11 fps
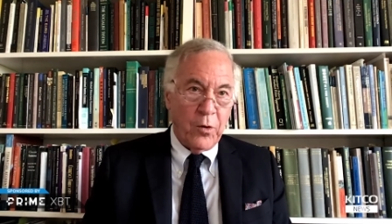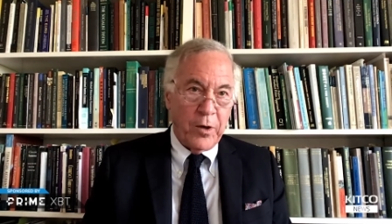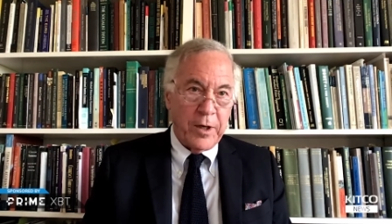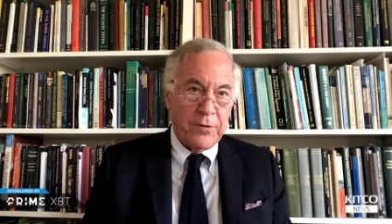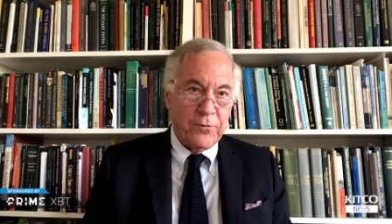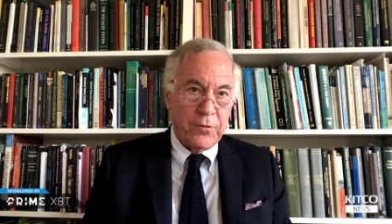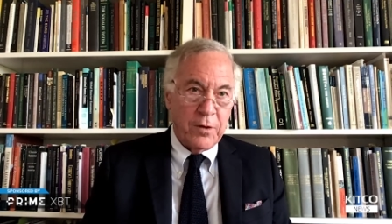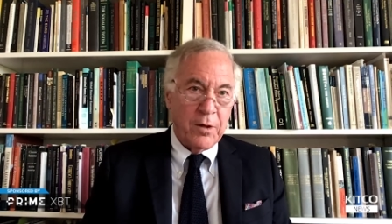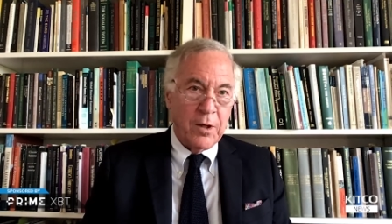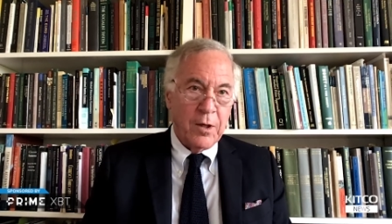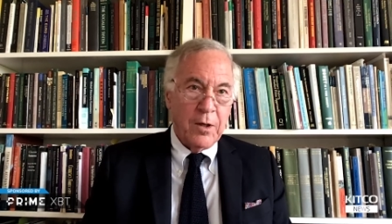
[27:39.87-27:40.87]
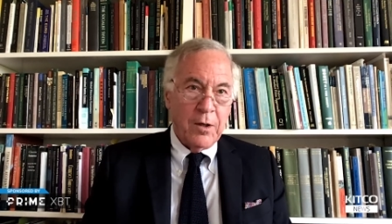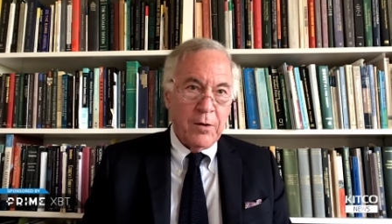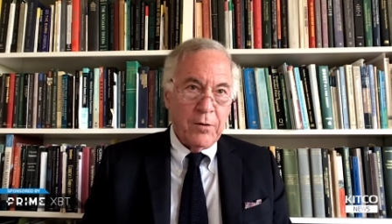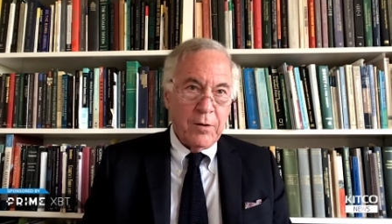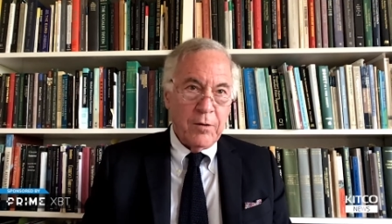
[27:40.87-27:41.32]
That
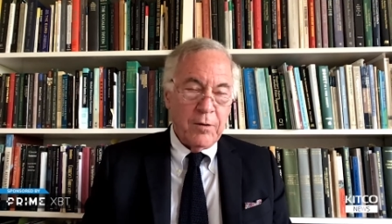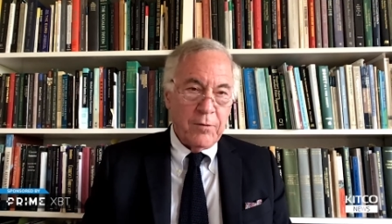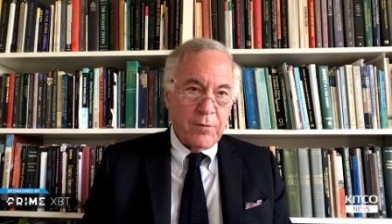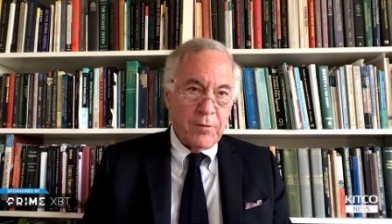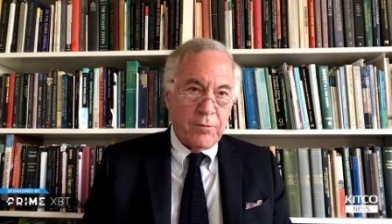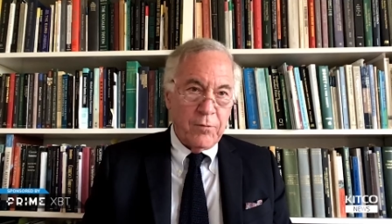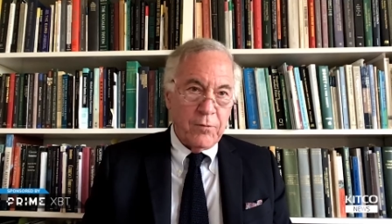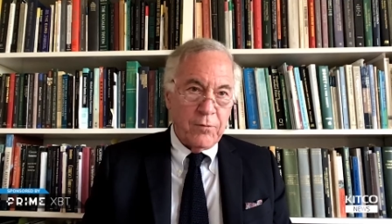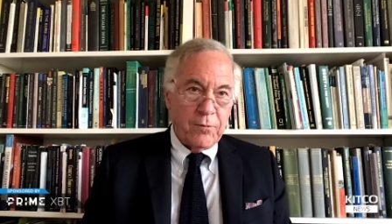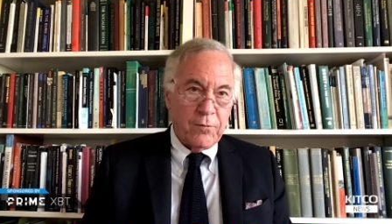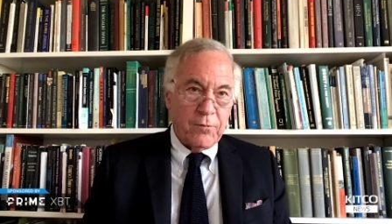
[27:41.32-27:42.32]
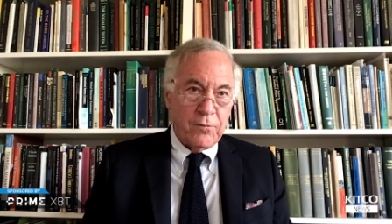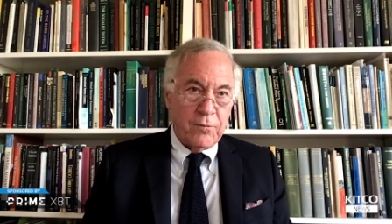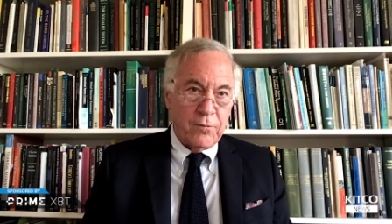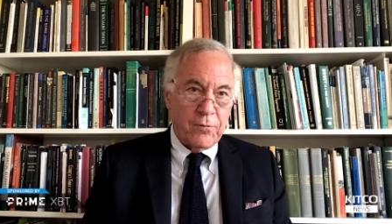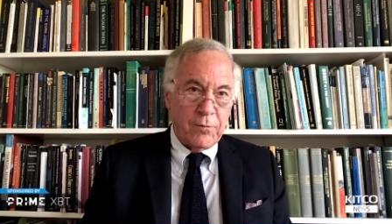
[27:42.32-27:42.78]

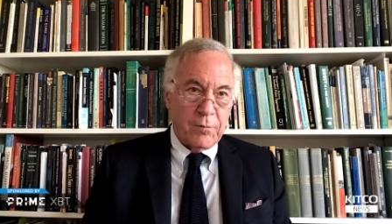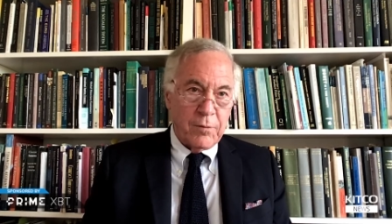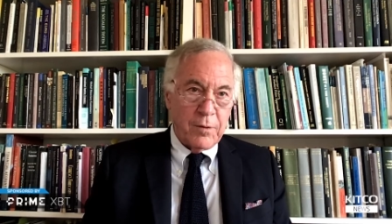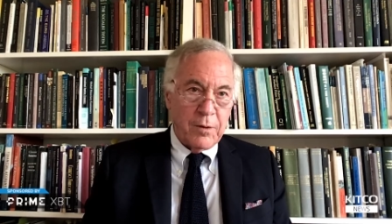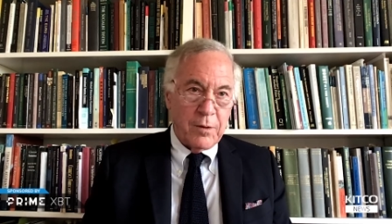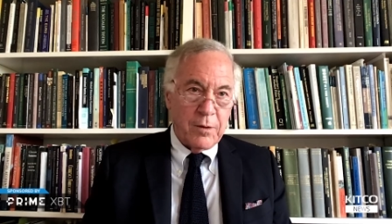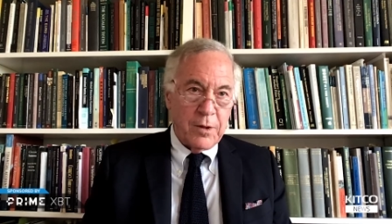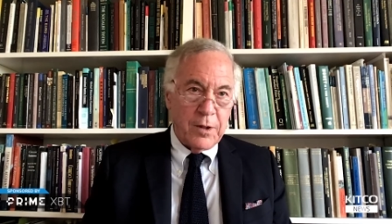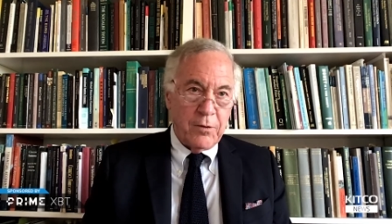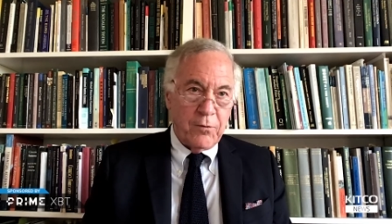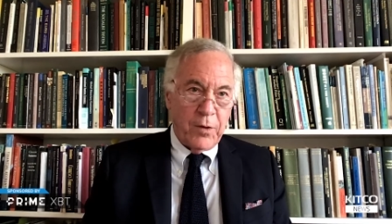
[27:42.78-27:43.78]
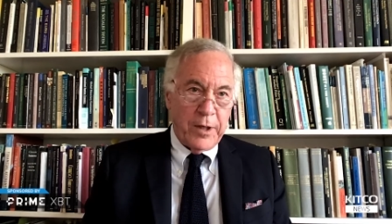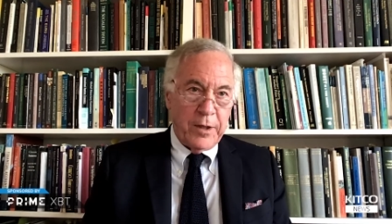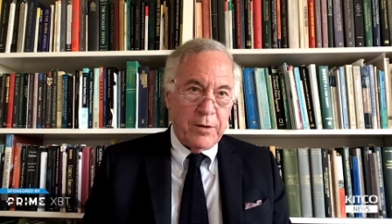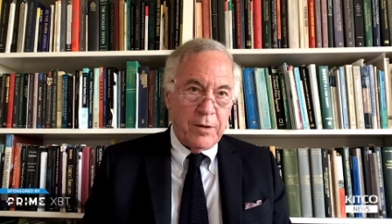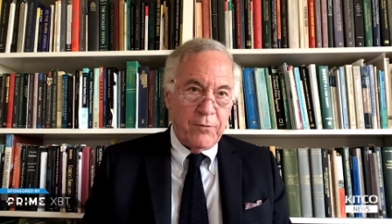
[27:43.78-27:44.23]
the
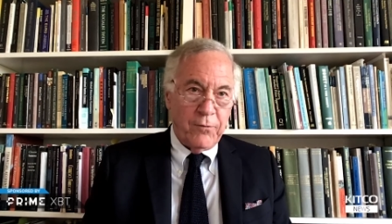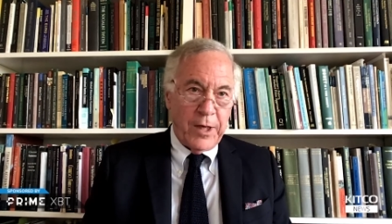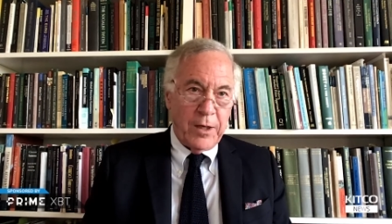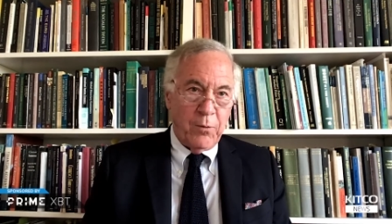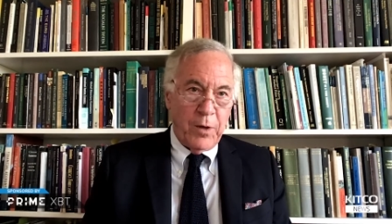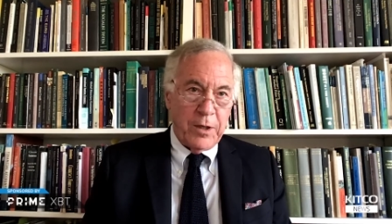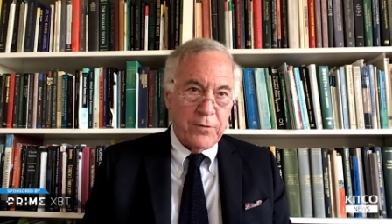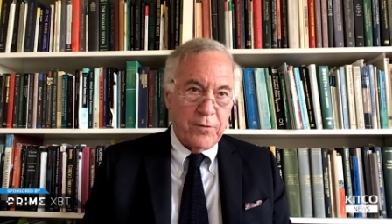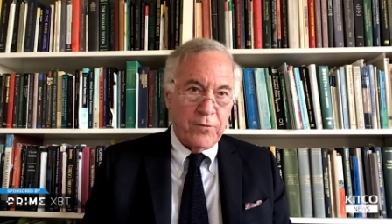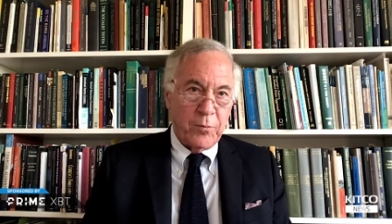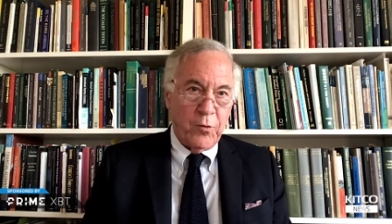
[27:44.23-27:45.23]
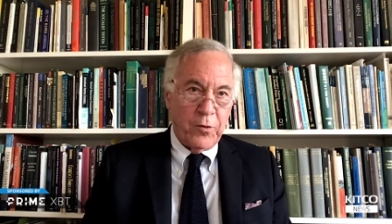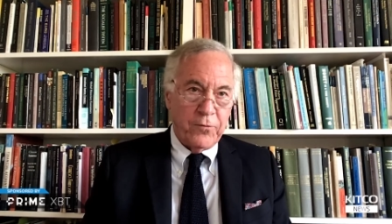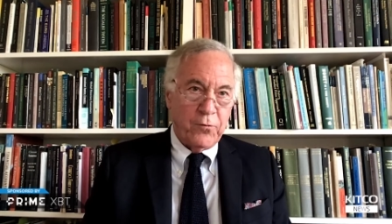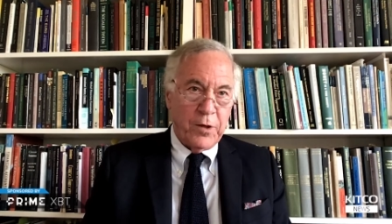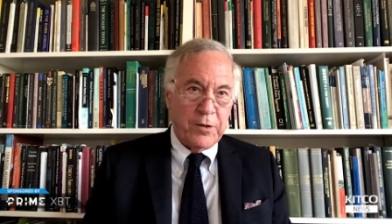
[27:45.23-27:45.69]
credit evaluations are
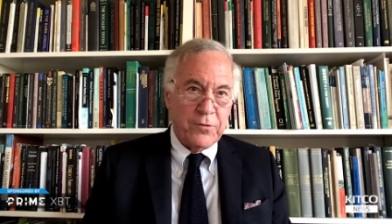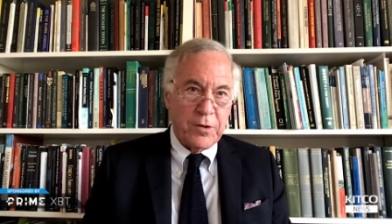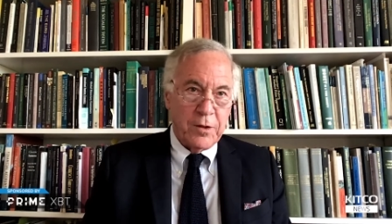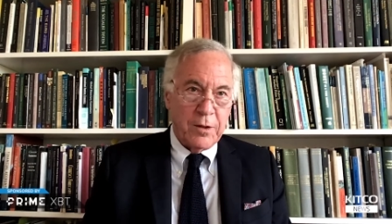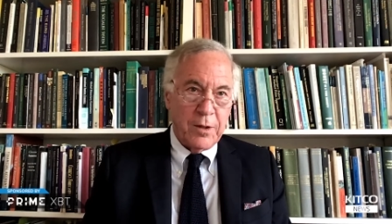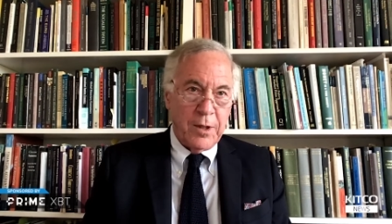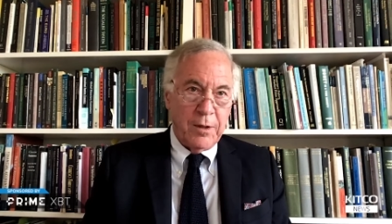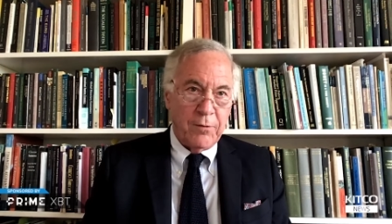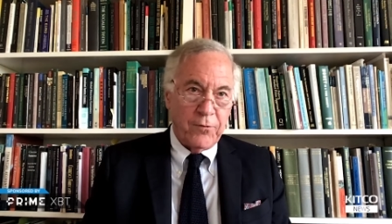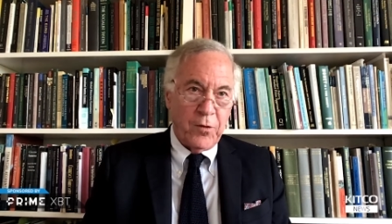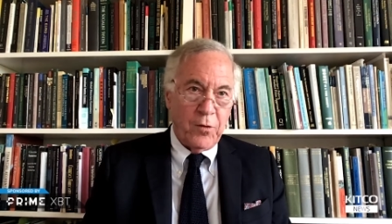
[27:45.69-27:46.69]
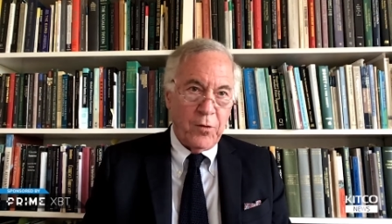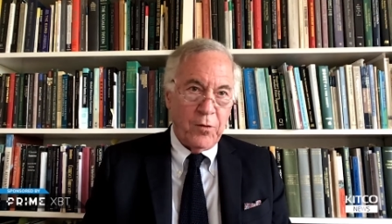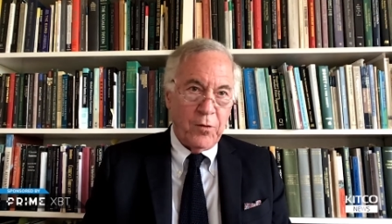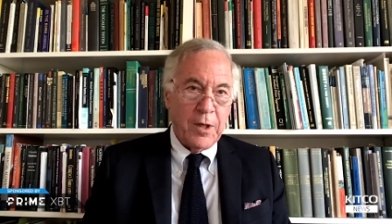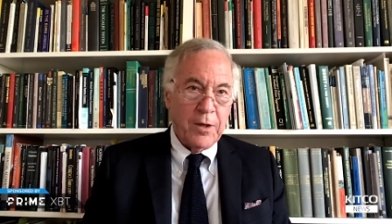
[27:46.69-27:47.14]
more stringent, and
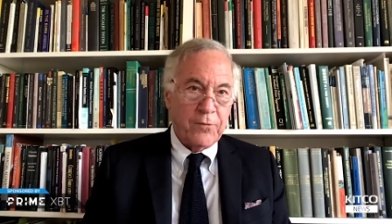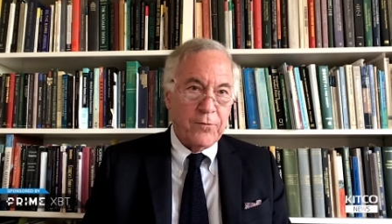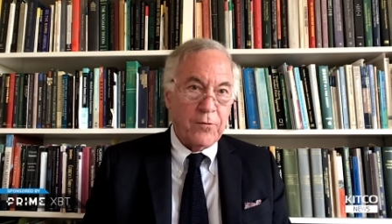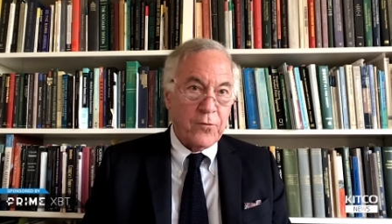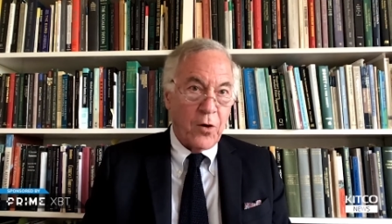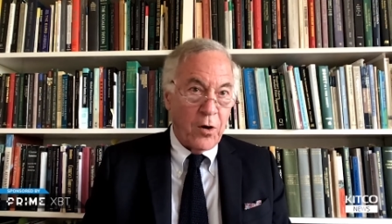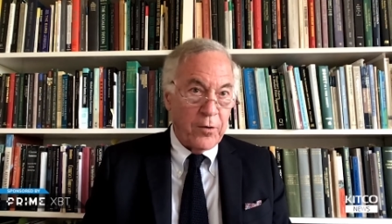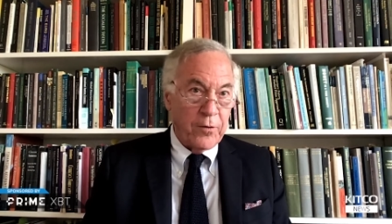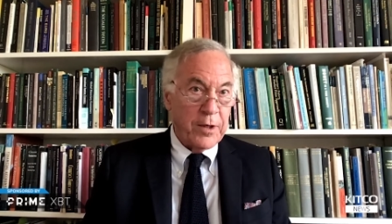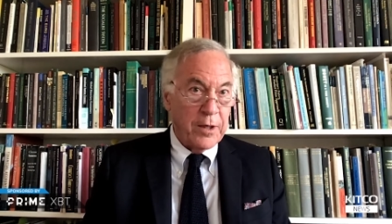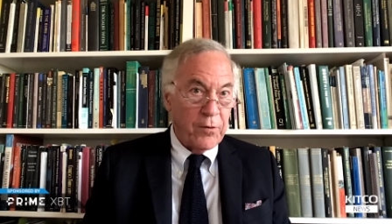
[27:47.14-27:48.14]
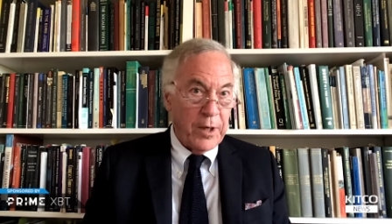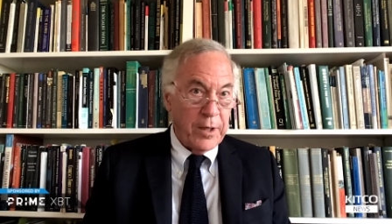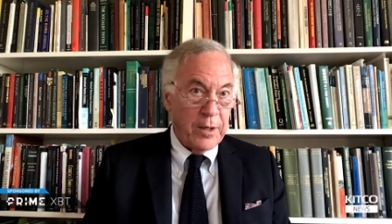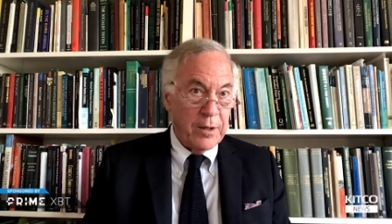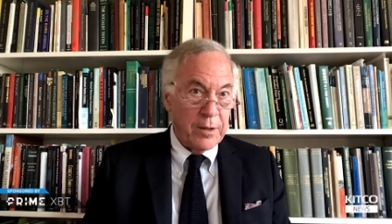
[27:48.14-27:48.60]
so it's just harder
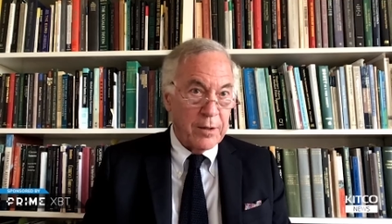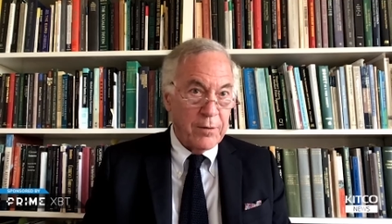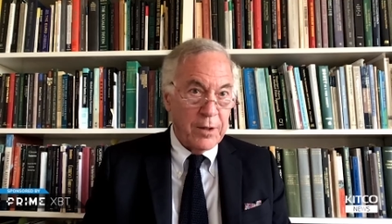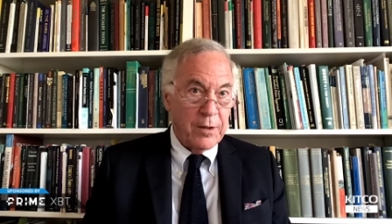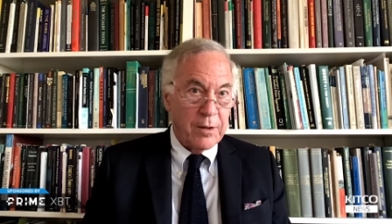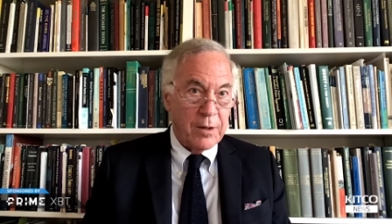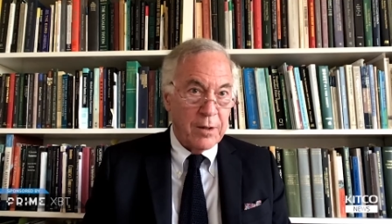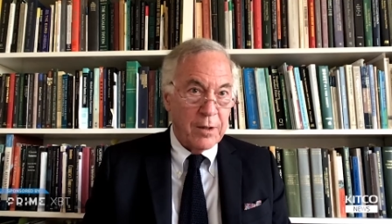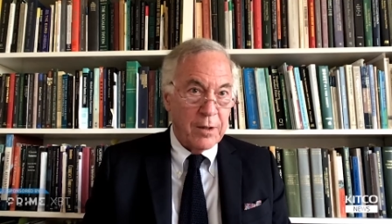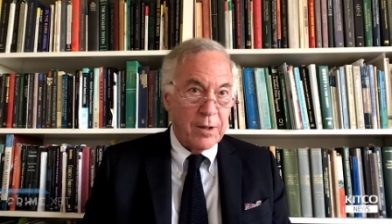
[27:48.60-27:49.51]
to get credit